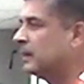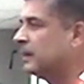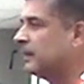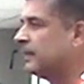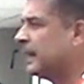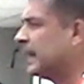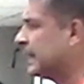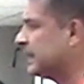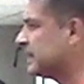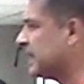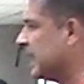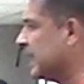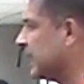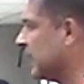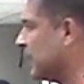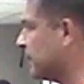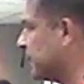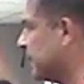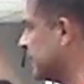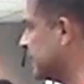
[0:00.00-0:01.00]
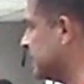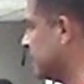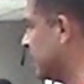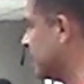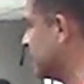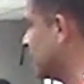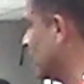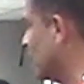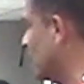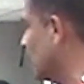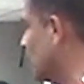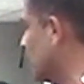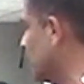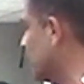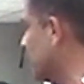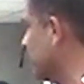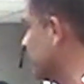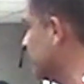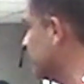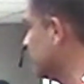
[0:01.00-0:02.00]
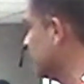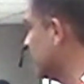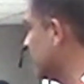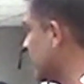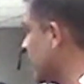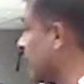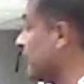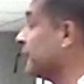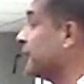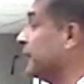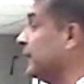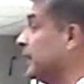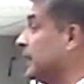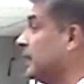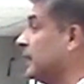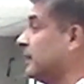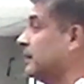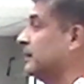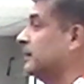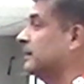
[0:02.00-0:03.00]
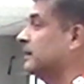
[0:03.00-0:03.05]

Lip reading: That is 100 plus years ago, I feel.